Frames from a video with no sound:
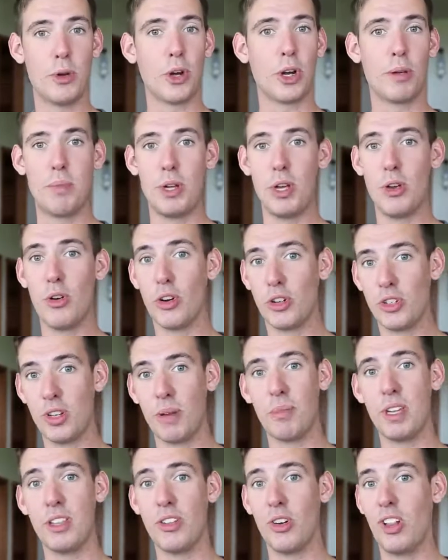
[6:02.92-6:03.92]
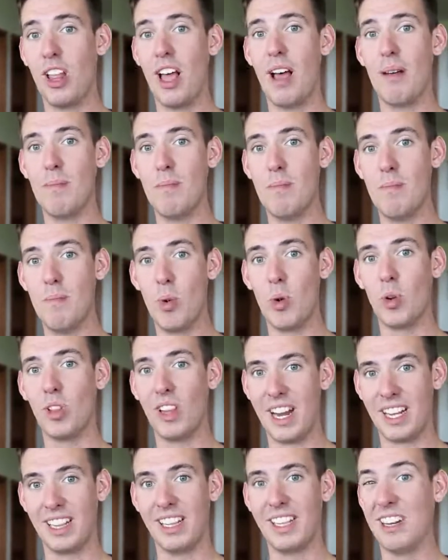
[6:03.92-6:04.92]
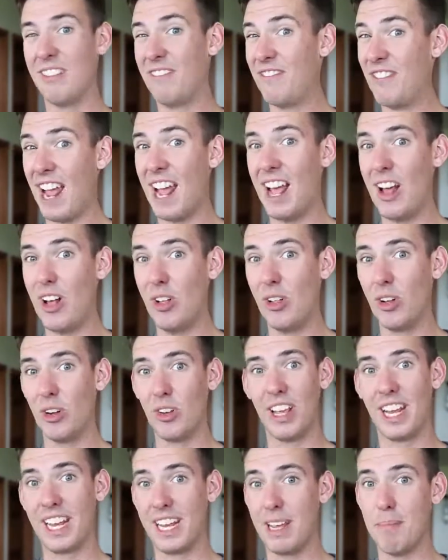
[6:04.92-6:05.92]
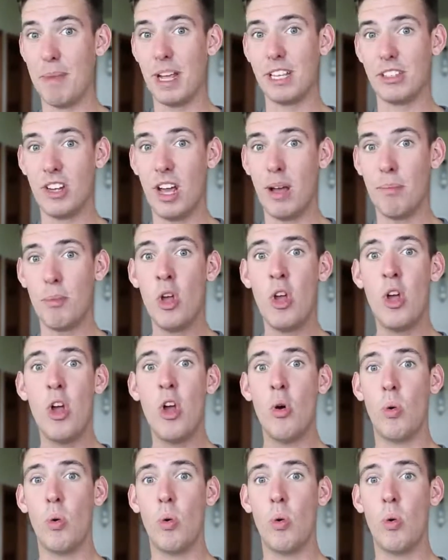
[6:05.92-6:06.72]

your computer or something, they're a lot more likely to fail or like get messed up.